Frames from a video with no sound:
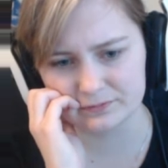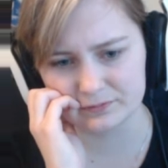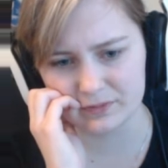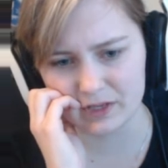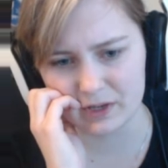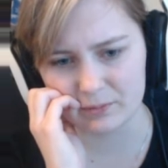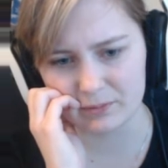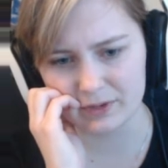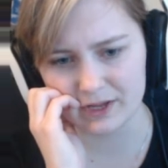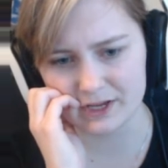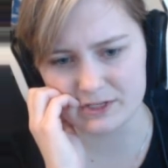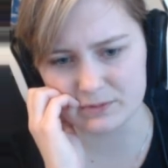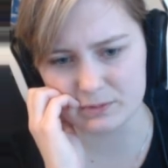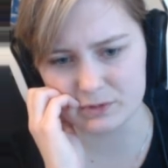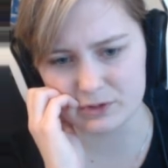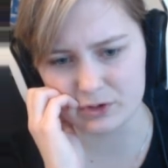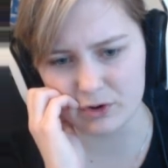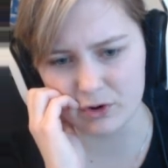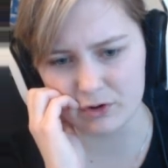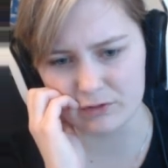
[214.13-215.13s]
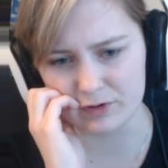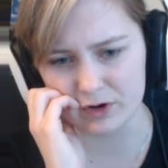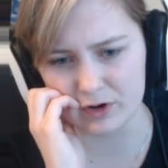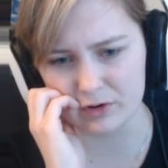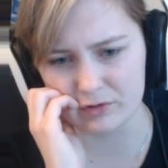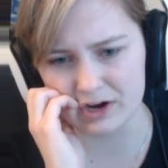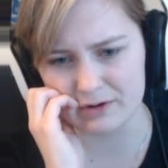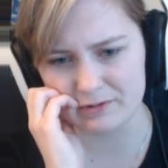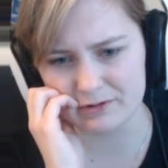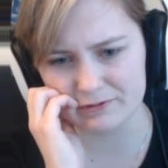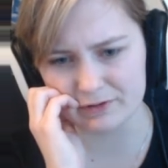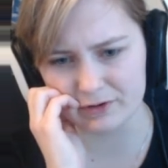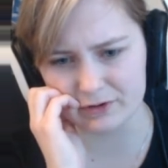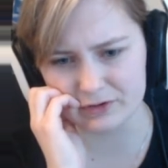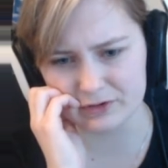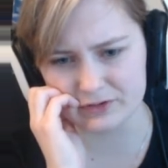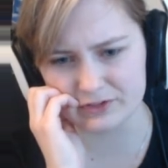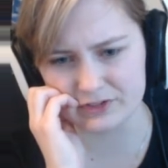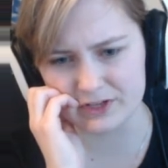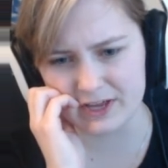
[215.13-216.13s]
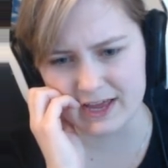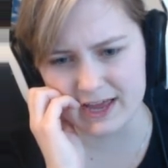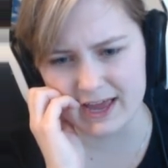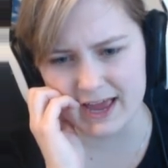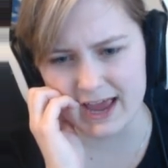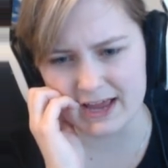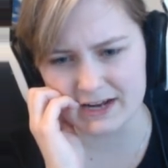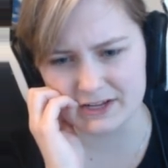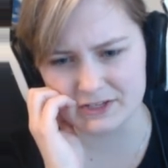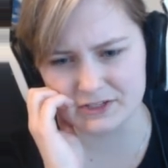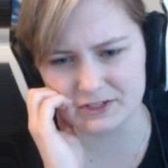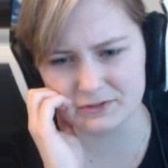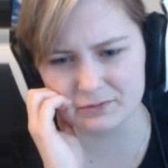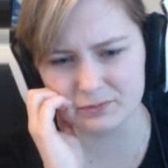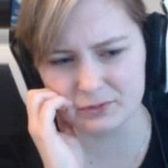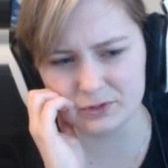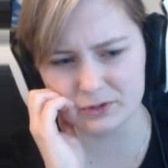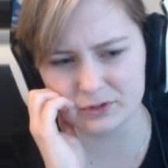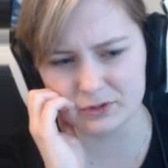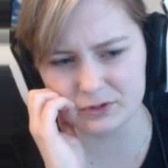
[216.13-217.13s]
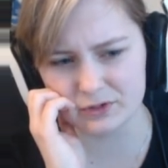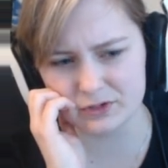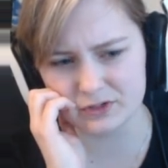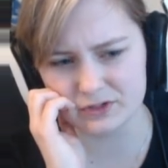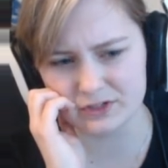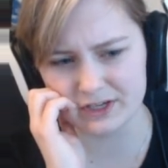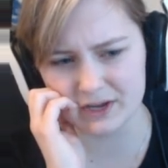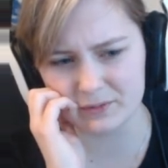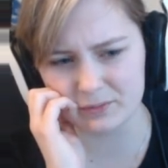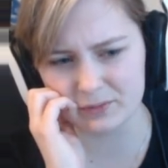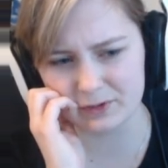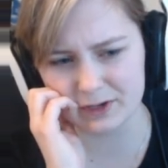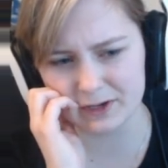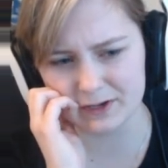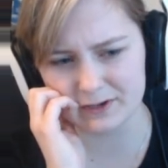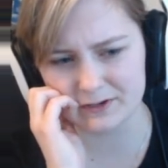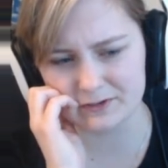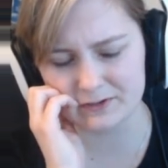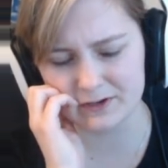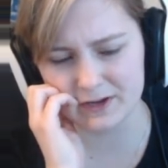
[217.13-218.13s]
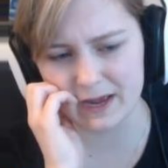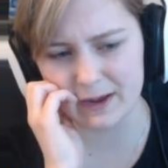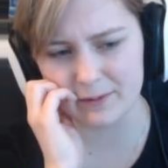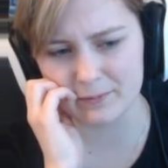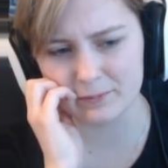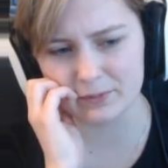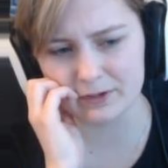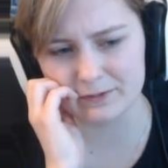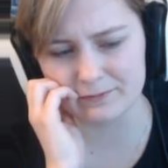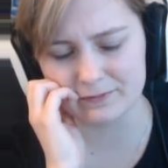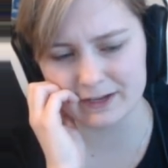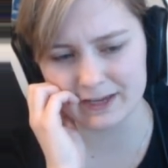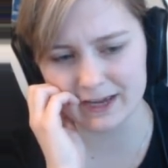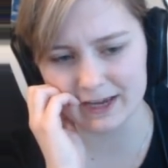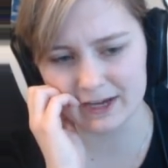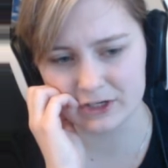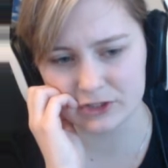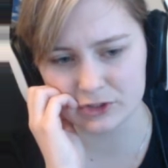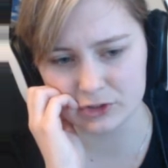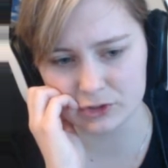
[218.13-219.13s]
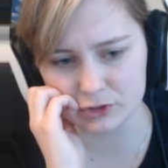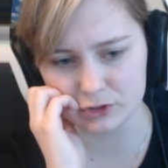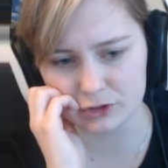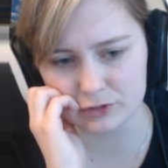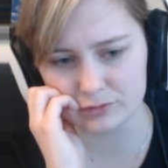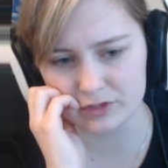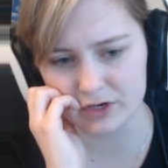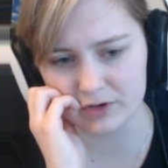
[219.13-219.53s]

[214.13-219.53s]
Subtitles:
placement of gramophones and a simple acoustic amplification tubes